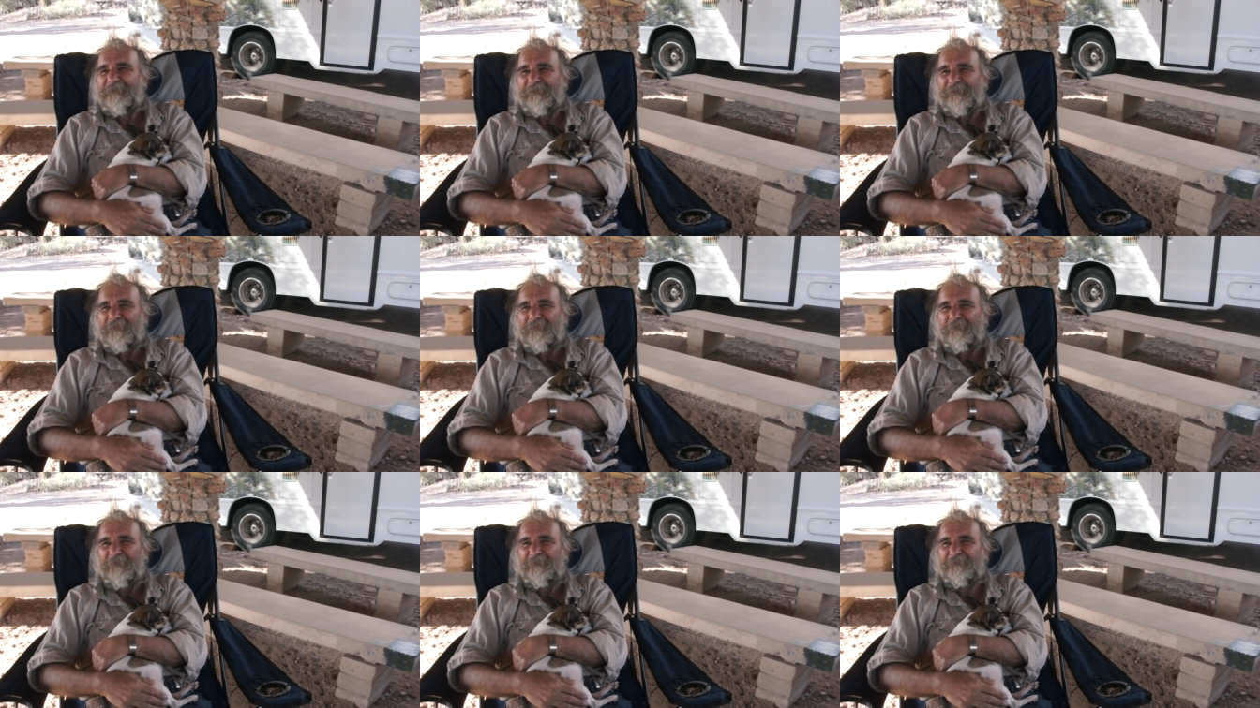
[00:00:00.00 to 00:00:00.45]

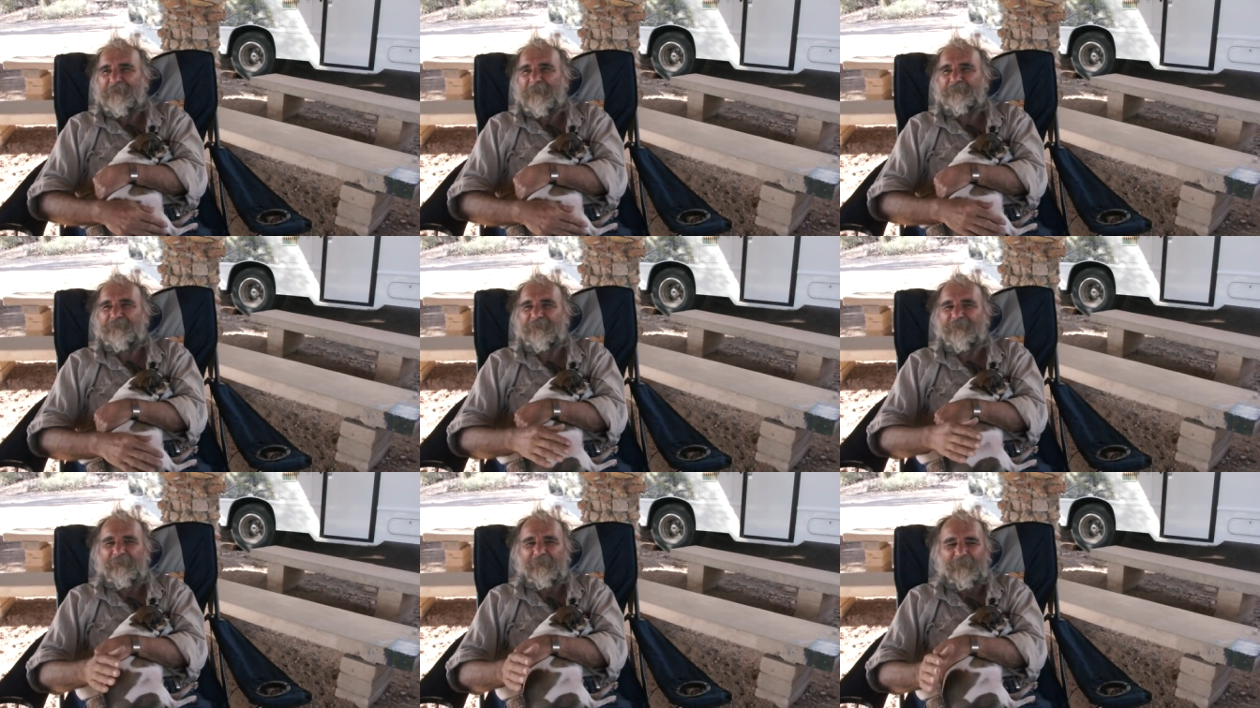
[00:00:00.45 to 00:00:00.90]
You know, it's
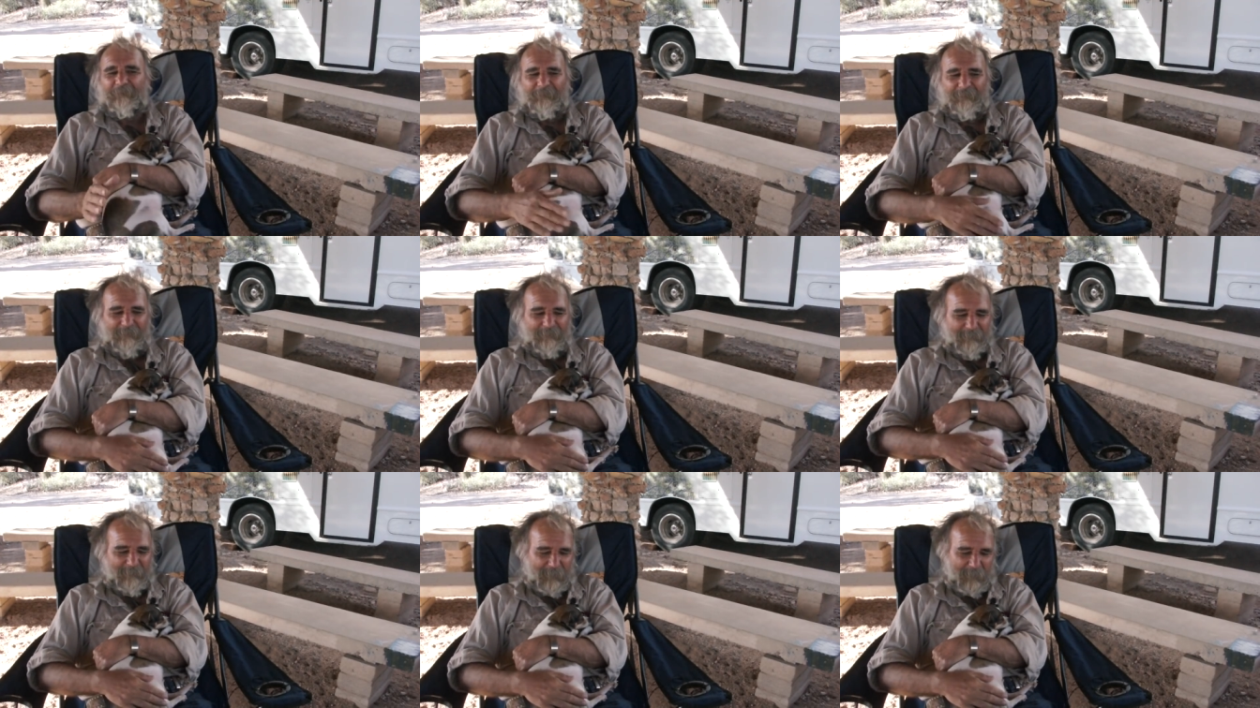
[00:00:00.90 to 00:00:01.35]
up to
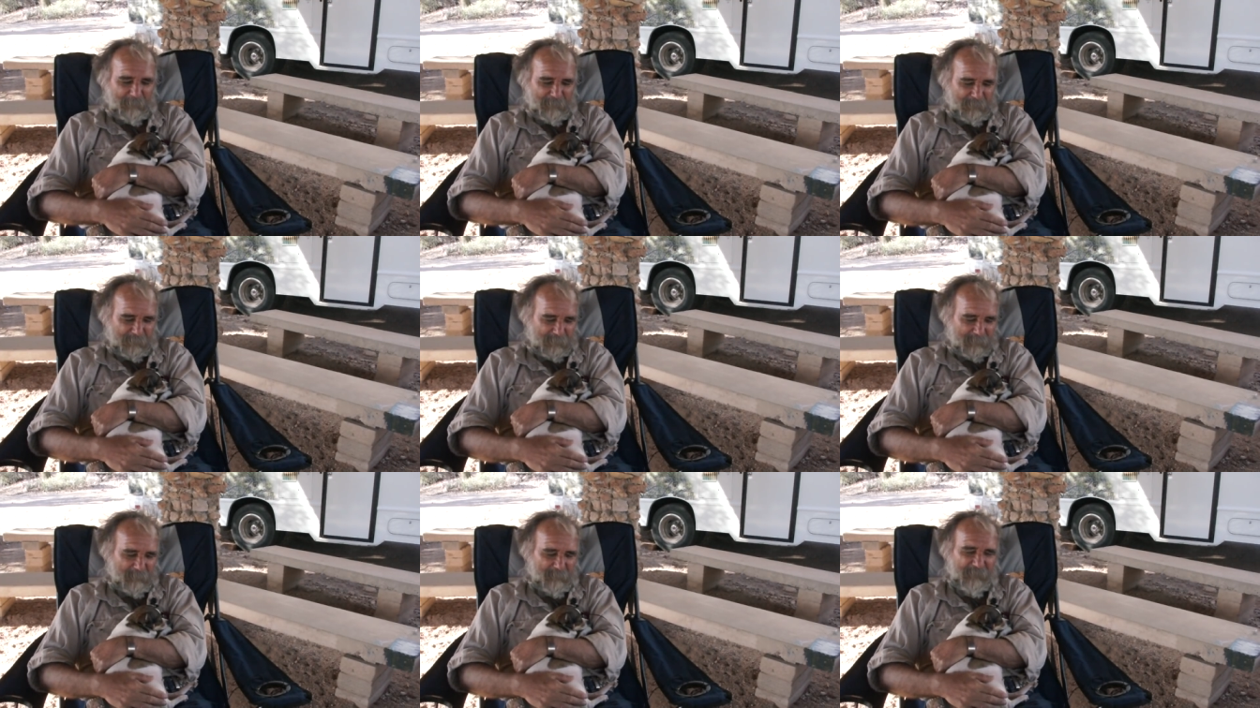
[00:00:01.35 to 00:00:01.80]
the, up
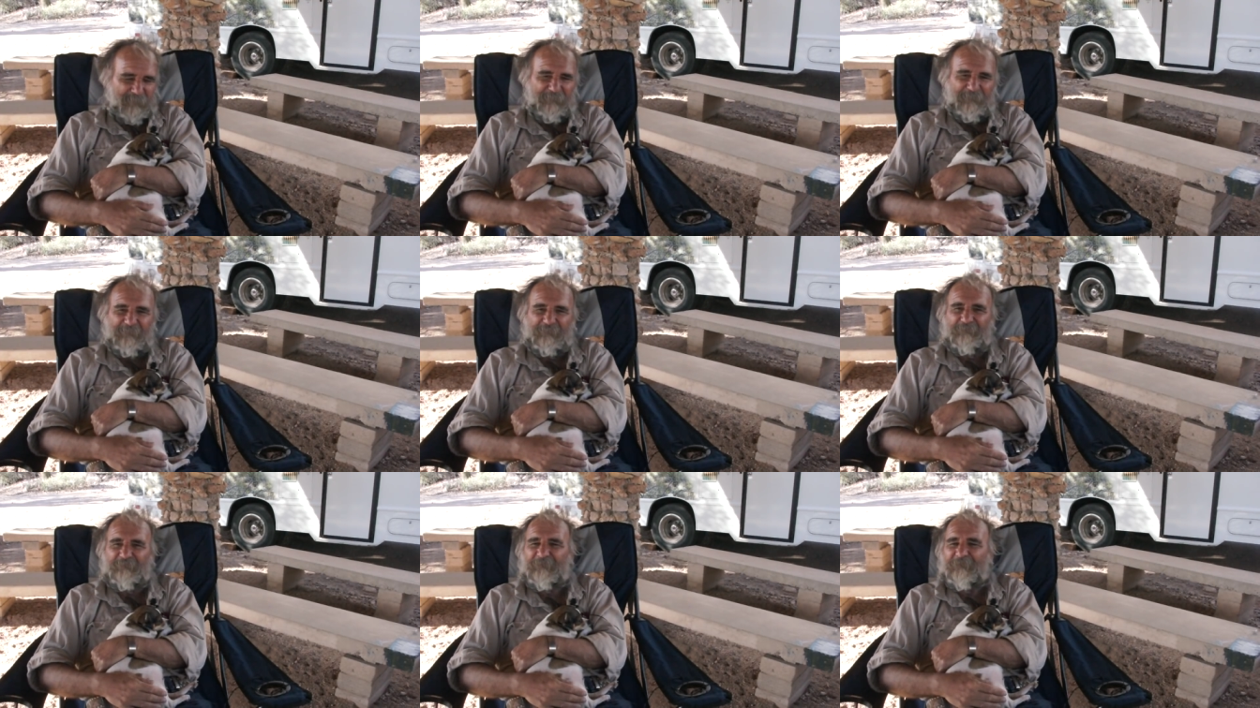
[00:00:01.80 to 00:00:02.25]
to the
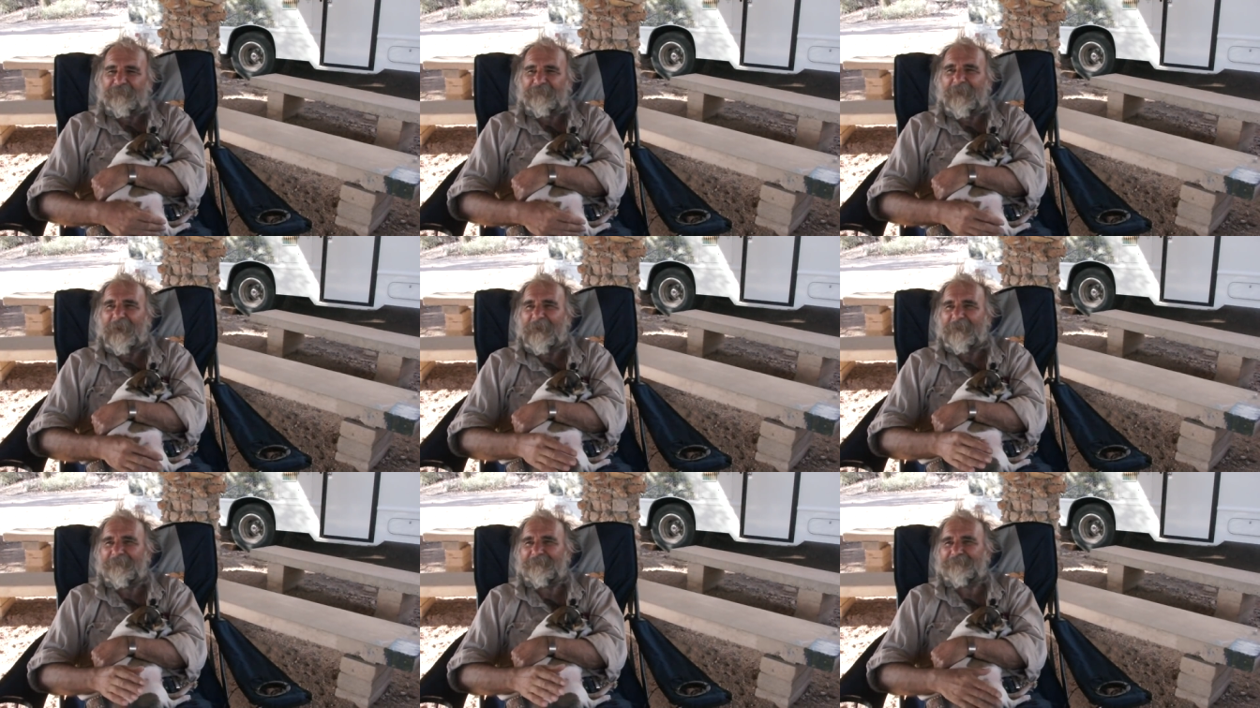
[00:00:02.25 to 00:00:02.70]
viewers to
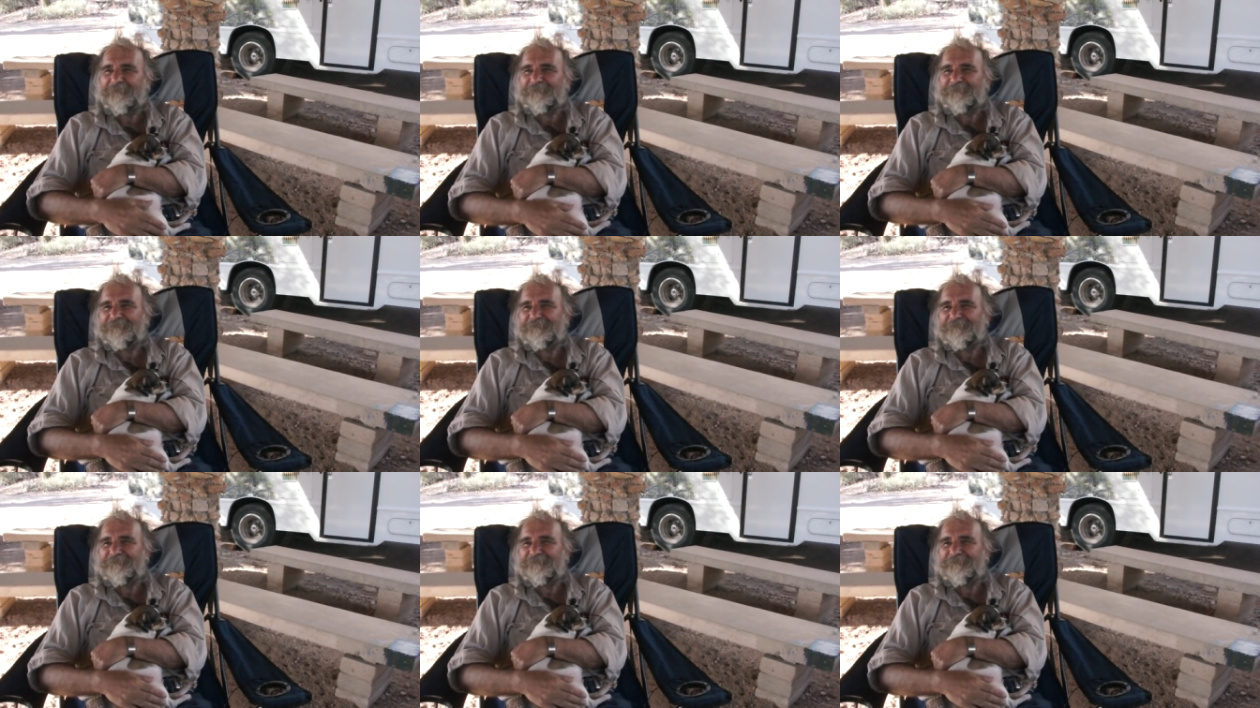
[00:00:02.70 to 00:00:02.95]
decide.